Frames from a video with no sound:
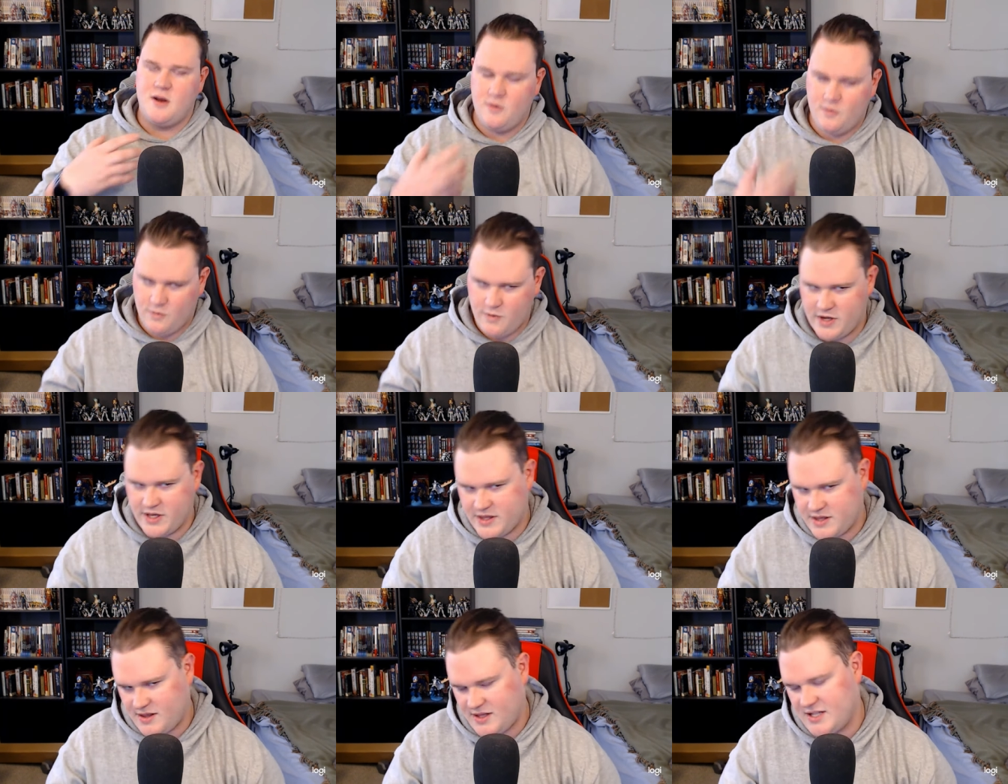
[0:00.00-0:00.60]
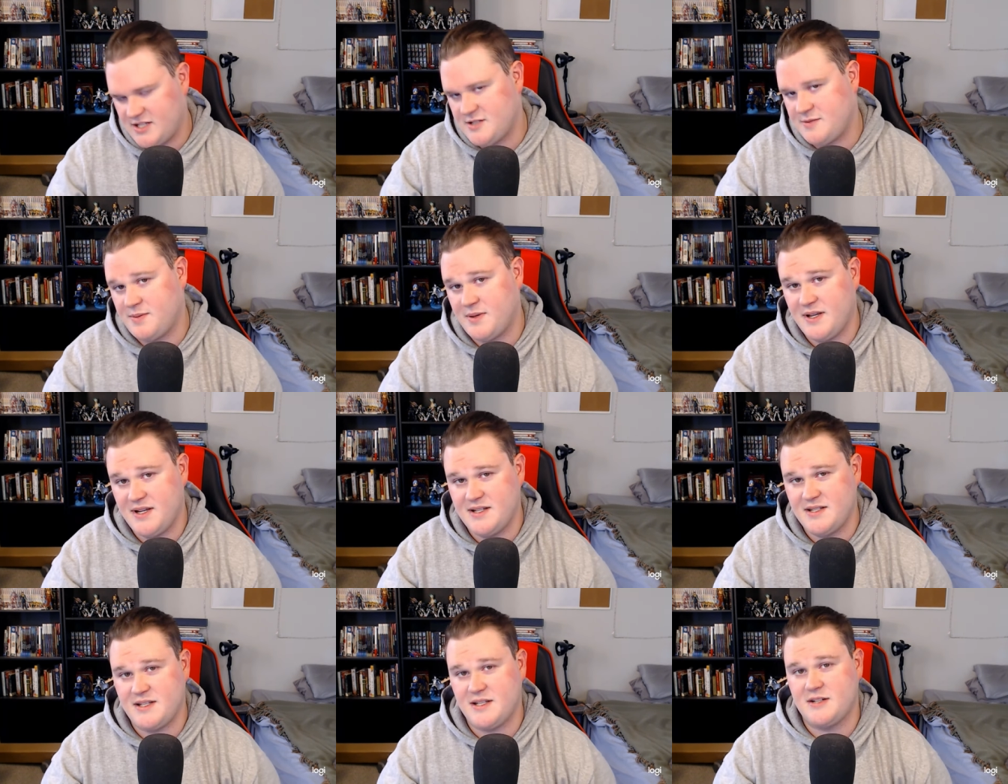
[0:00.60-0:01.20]
with Let's
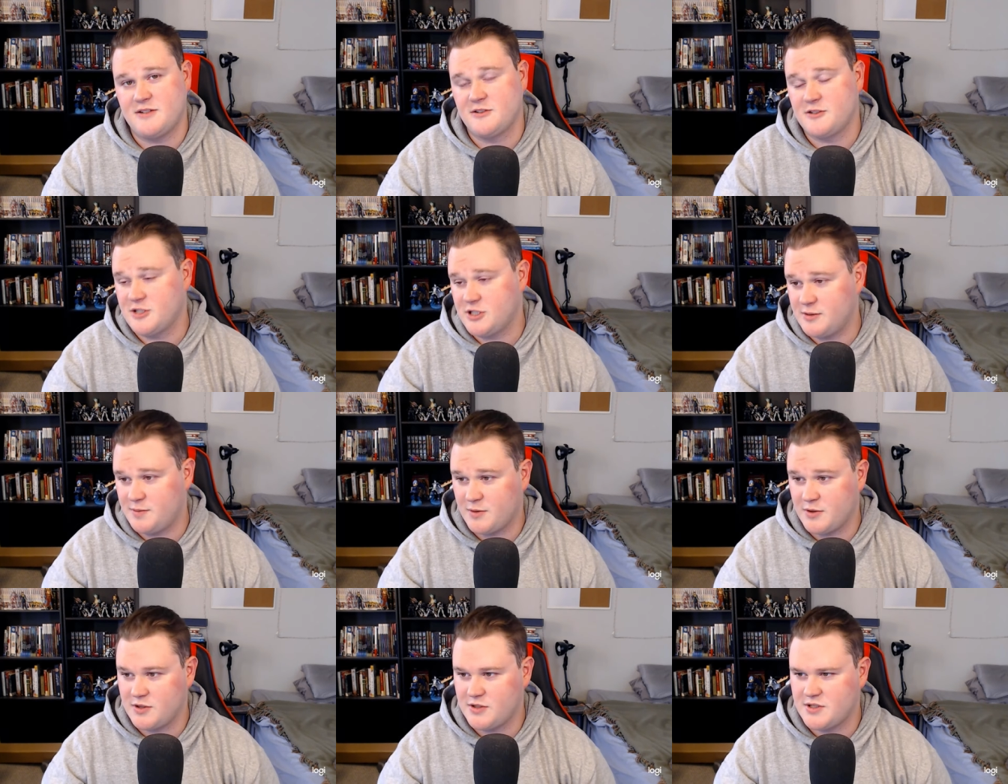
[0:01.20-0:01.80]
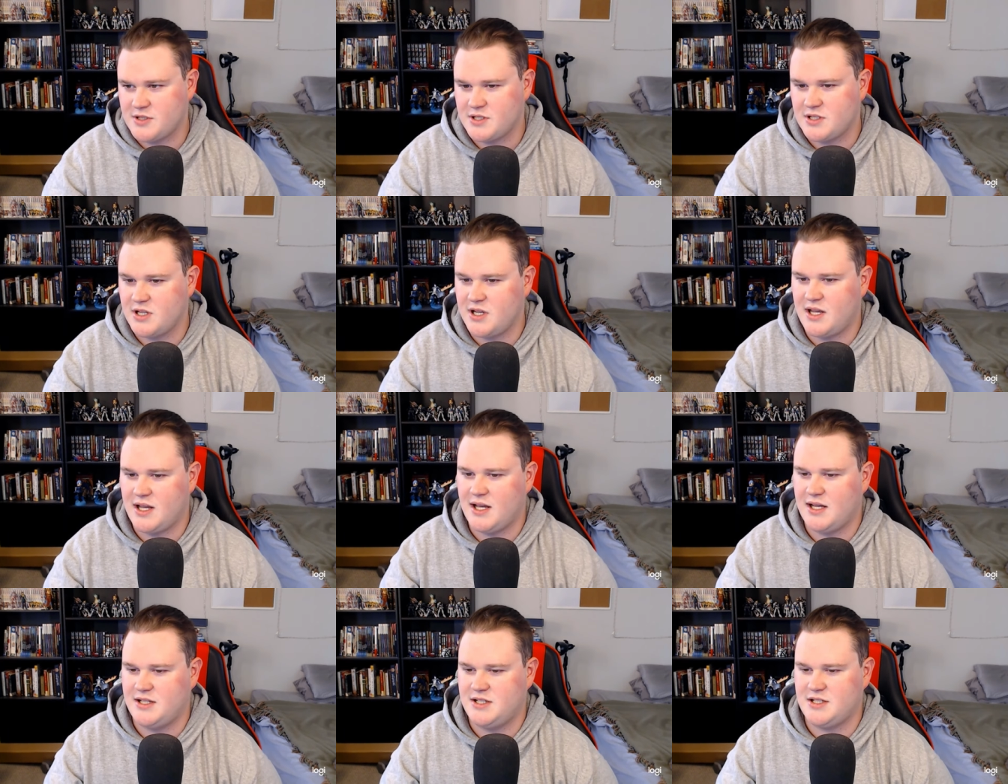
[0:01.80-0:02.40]
Plays interspersed,
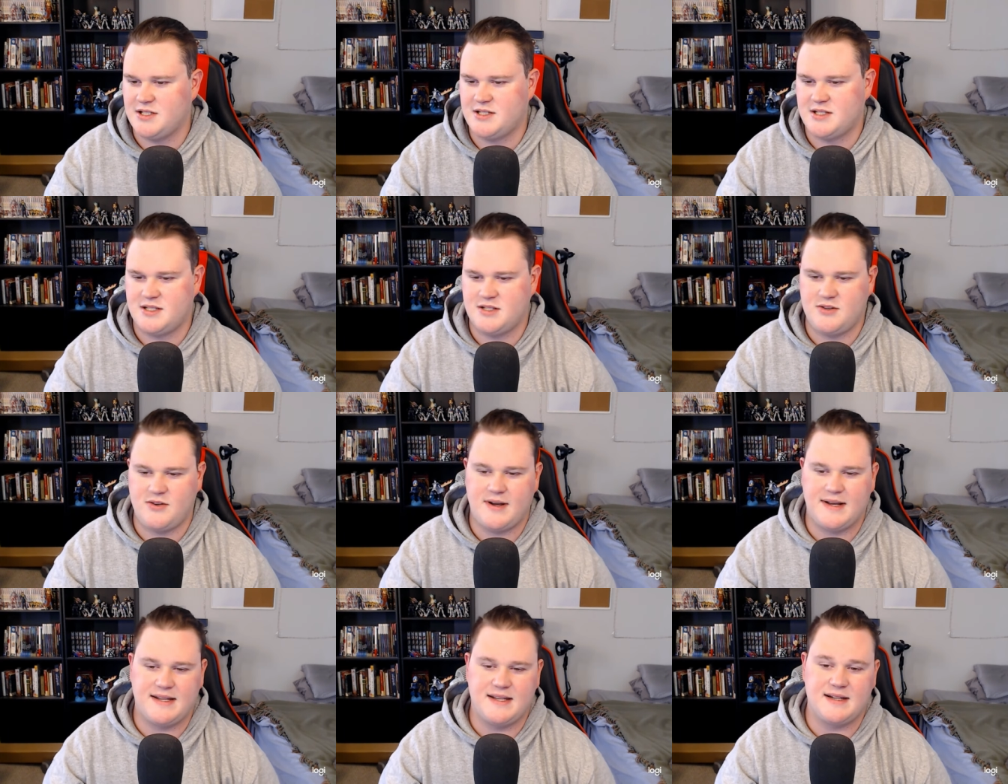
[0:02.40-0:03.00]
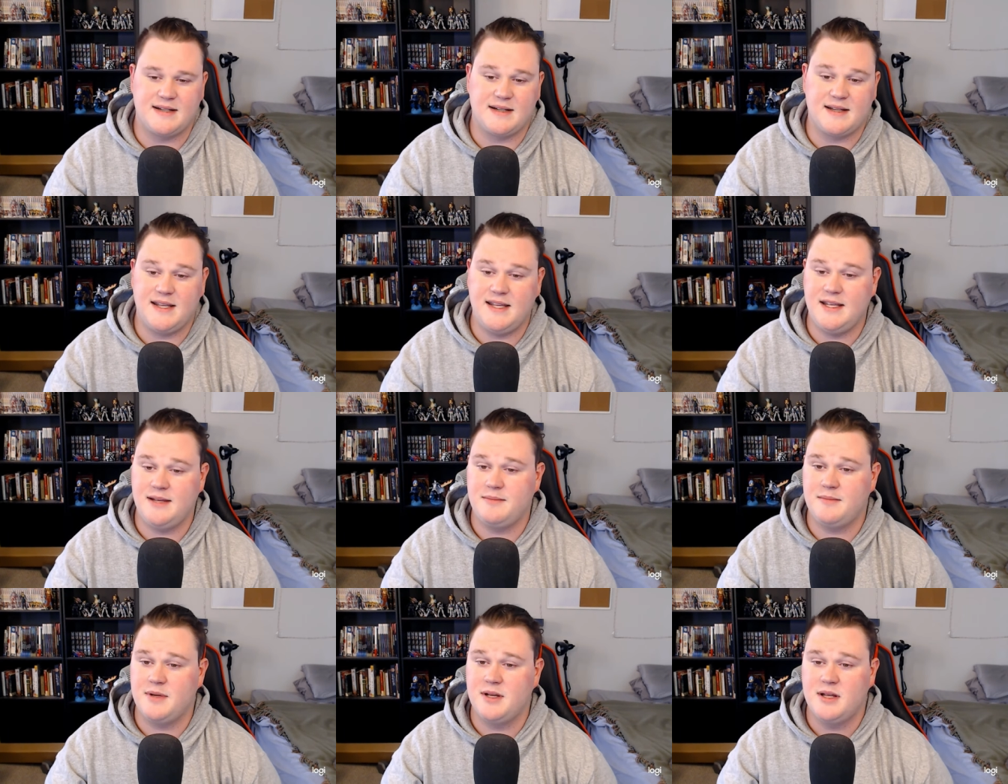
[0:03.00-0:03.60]
uh, just so I can
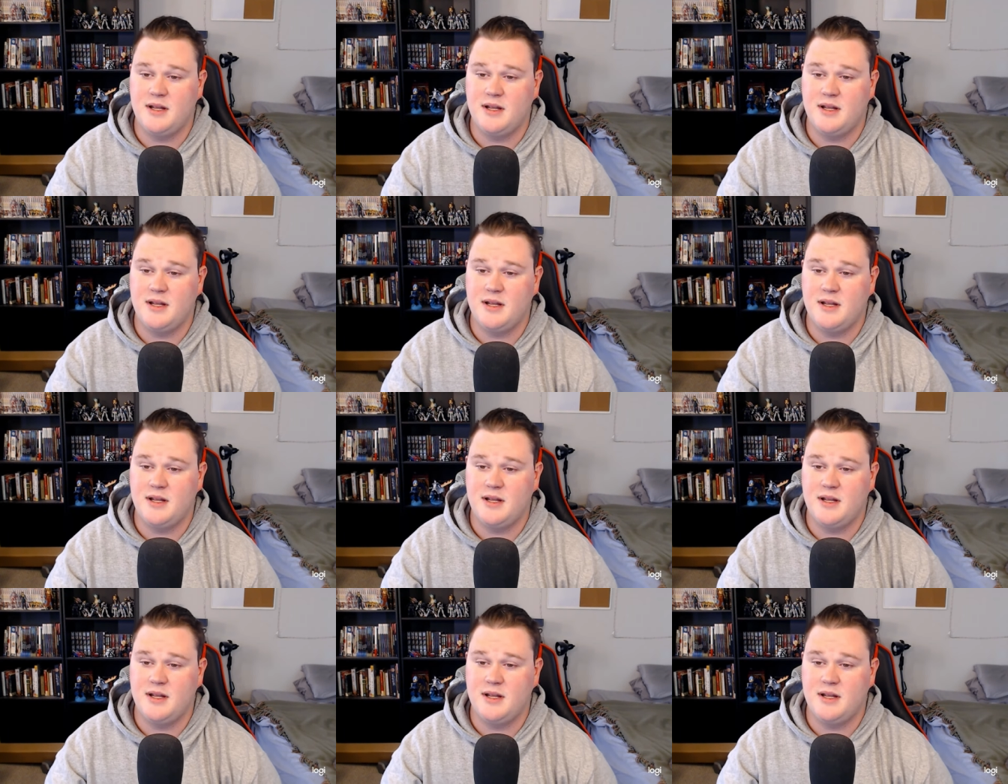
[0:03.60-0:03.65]
keep